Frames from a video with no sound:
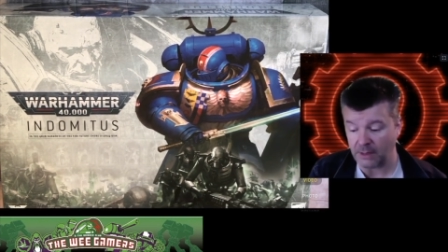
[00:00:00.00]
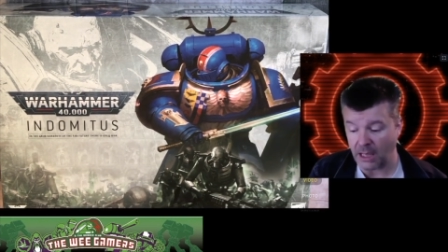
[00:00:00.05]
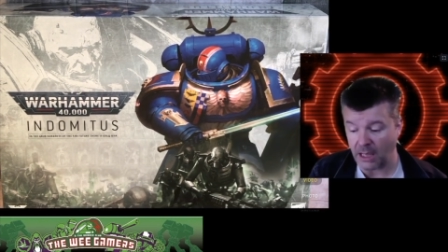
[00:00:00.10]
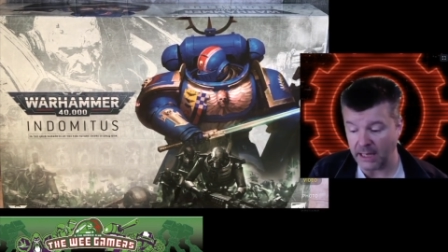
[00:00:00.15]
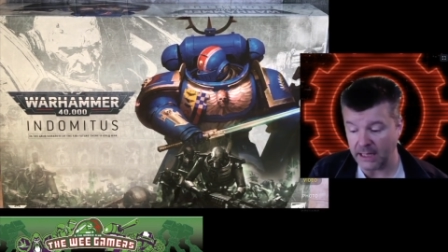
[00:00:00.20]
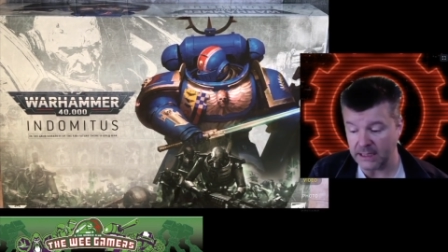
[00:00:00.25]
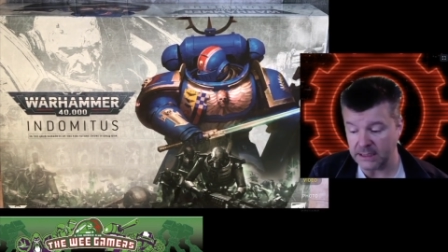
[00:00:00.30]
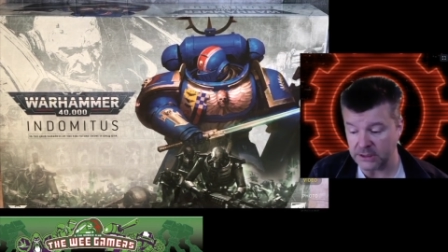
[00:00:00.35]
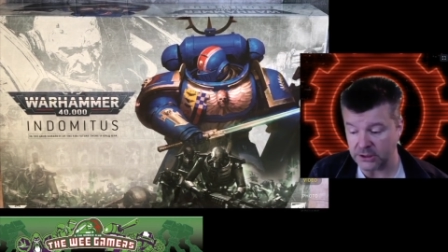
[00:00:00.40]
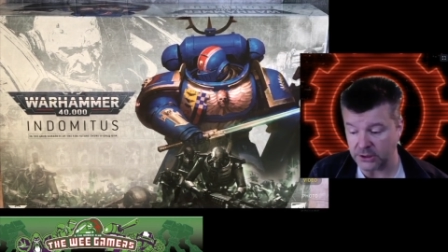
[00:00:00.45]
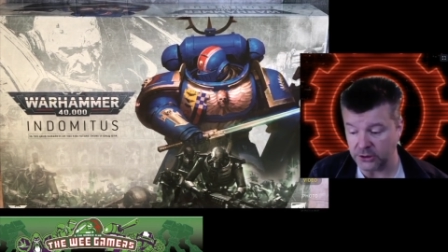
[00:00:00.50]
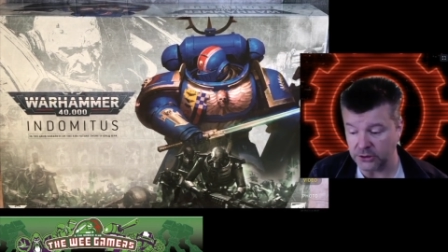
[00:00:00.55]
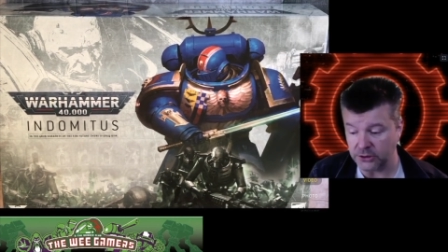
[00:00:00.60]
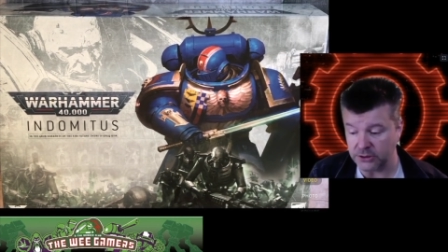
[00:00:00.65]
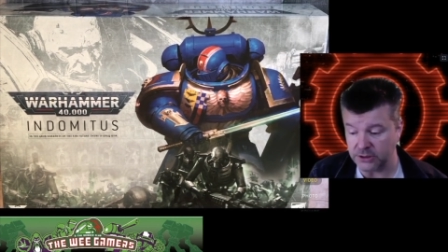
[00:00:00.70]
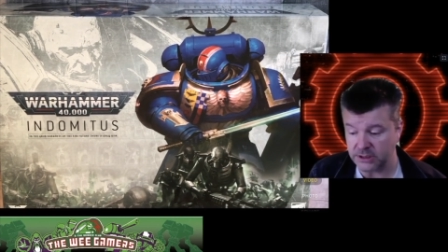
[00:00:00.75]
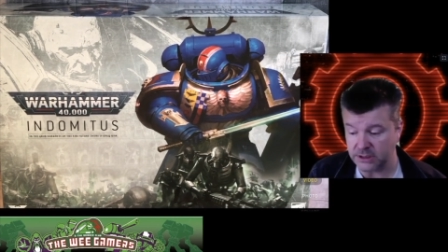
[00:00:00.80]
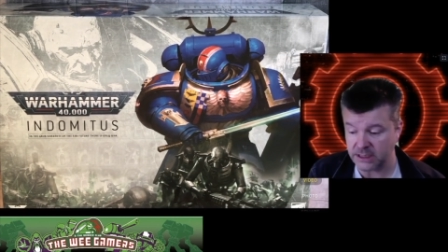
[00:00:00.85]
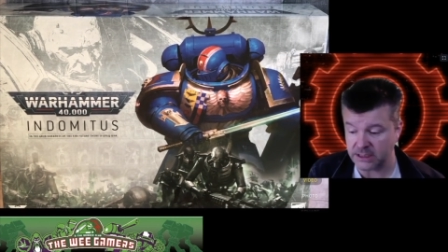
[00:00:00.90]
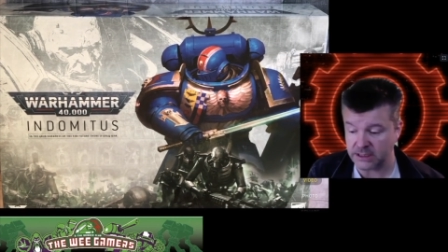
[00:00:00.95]
it is a good
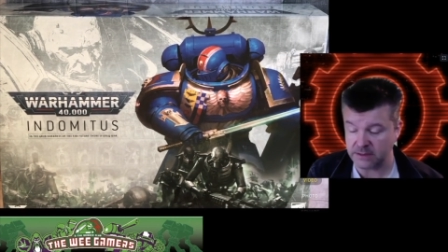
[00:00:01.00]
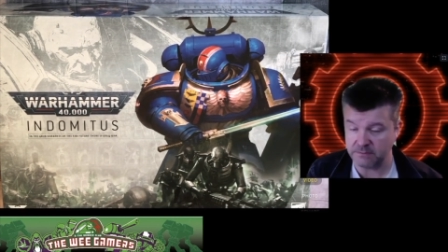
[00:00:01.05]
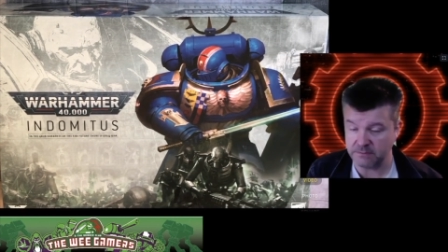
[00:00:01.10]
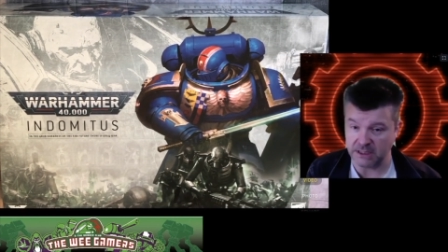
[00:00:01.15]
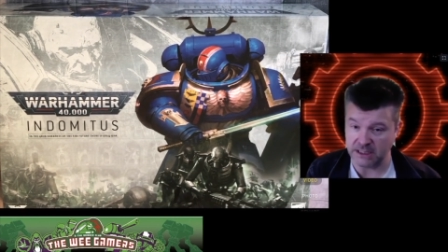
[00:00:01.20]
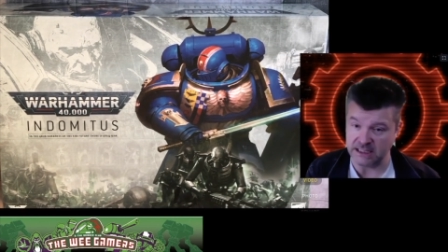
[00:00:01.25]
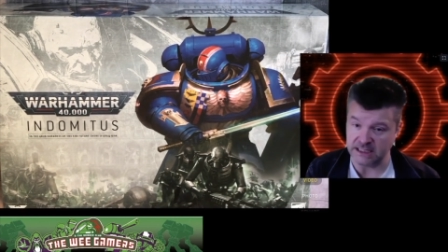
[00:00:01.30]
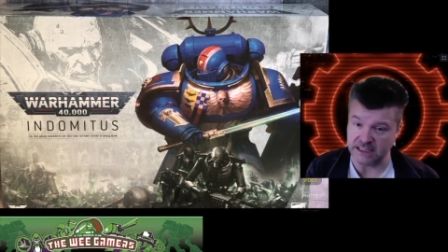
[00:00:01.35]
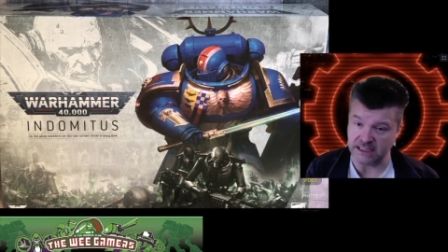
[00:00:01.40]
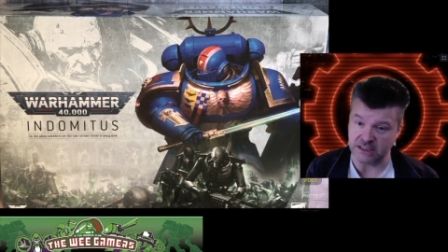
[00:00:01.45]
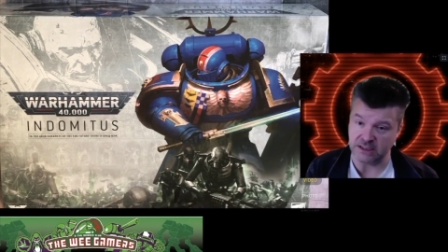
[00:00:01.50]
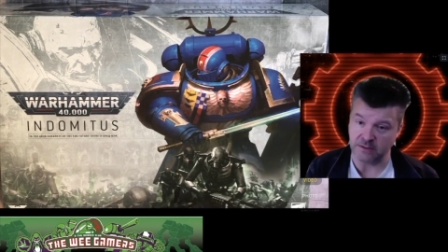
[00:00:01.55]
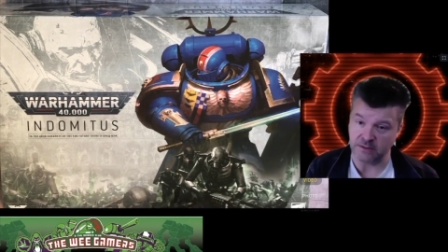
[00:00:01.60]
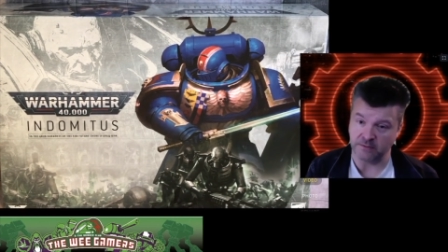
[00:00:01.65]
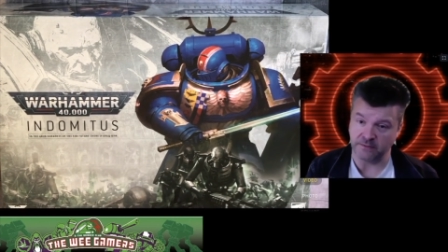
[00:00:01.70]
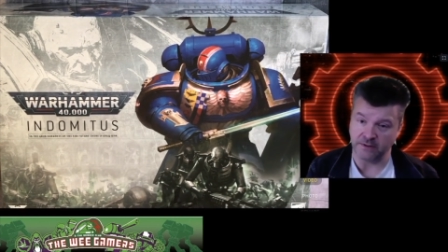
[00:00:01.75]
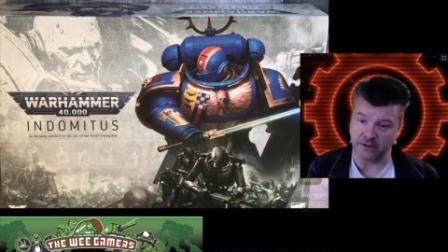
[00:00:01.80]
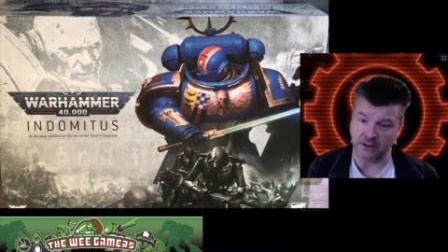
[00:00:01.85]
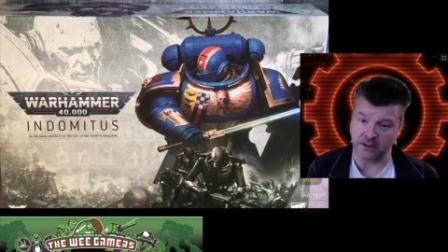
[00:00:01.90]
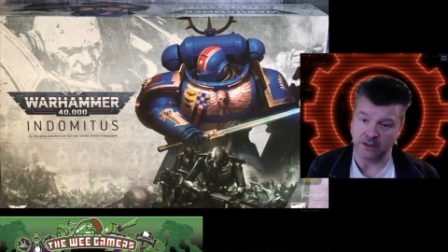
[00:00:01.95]
system. Indeed, some of
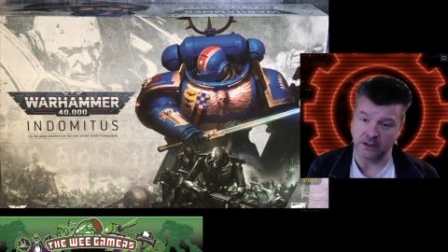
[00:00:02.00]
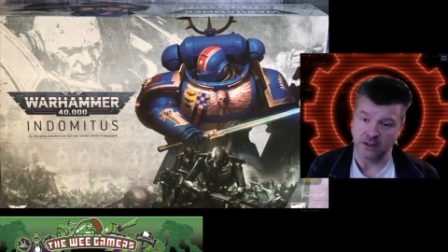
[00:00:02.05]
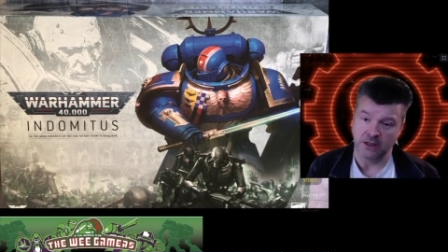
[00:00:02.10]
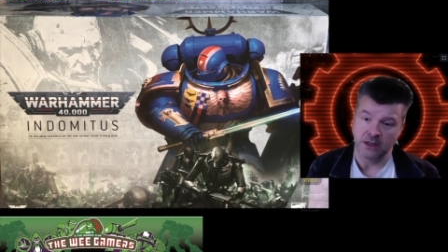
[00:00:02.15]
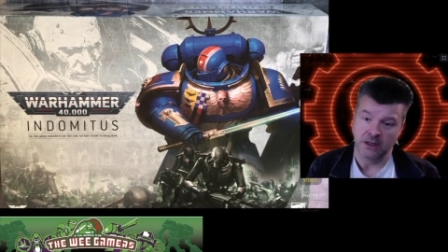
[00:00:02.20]
our